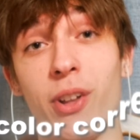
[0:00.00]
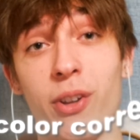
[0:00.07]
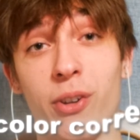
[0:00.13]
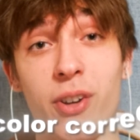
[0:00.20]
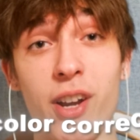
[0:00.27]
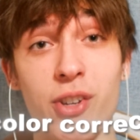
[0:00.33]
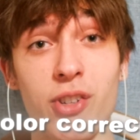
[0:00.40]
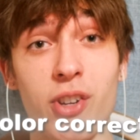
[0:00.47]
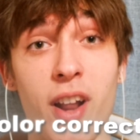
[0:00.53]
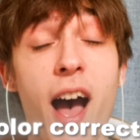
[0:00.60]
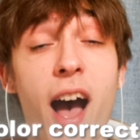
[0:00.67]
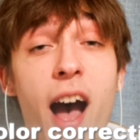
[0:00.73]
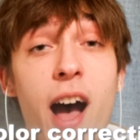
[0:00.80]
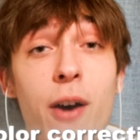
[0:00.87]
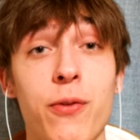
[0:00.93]
color correction.
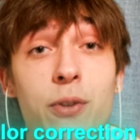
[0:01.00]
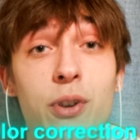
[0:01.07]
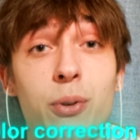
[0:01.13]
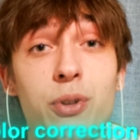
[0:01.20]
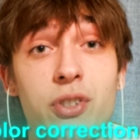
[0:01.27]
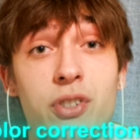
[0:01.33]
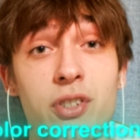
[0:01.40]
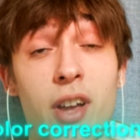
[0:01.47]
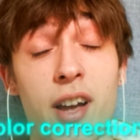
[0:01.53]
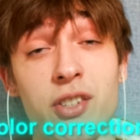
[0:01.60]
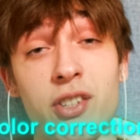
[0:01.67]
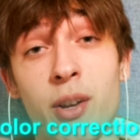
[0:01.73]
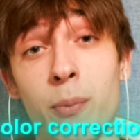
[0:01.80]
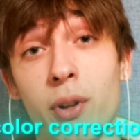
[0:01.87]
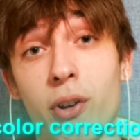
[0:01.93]
I've used a
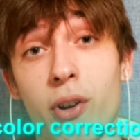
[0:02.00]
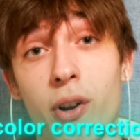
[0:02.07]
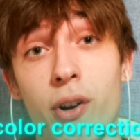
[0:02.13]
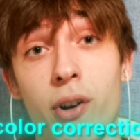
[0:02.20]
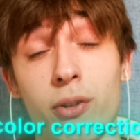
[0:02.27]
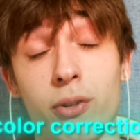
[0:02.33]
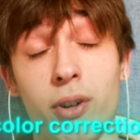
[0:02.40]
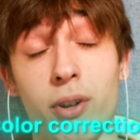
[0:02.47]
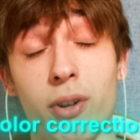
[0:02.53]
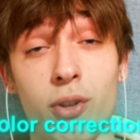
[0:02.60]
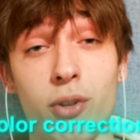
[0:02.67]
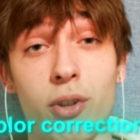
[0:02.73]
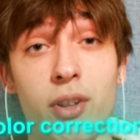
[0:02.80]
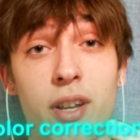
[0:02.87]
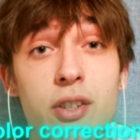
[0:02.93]
similar color correction
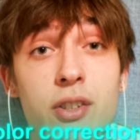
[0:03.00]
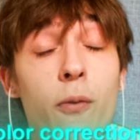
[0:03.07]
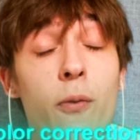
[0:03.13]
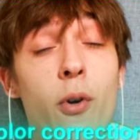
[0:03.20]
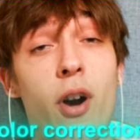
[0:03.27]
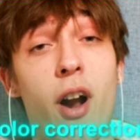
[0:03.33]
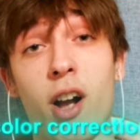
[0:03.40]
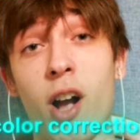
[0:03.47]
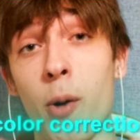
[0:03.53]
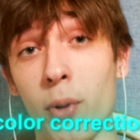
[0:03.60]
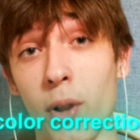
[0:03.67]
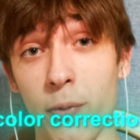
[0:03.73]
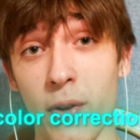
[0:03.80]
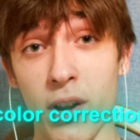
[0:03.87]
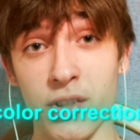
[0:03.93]
to this for a
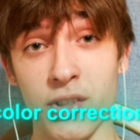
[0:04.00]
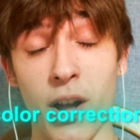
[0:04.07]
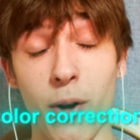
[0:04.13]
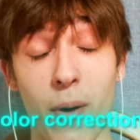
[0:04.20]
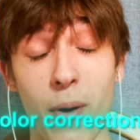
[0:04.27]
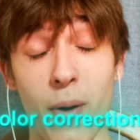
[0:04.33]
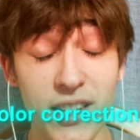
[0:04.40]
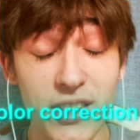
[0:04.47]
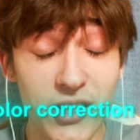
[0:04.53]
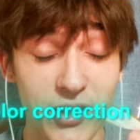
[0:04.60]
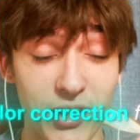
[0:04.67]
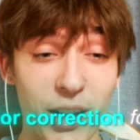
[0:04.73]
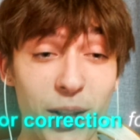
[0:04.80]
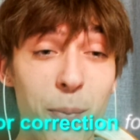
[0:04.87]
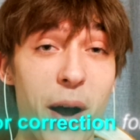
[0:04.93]
couple of years now, and it's
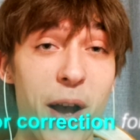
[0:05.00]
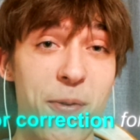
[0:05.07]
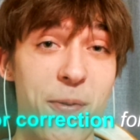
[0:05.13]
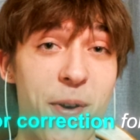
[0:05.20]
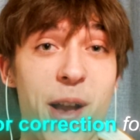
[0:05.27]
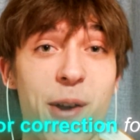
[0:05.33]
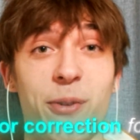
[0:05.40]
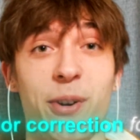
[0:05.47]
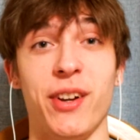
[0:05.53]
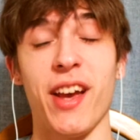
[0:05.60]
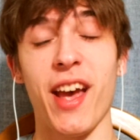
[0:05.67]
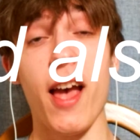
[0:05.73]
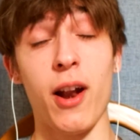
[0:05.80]
still my favorite.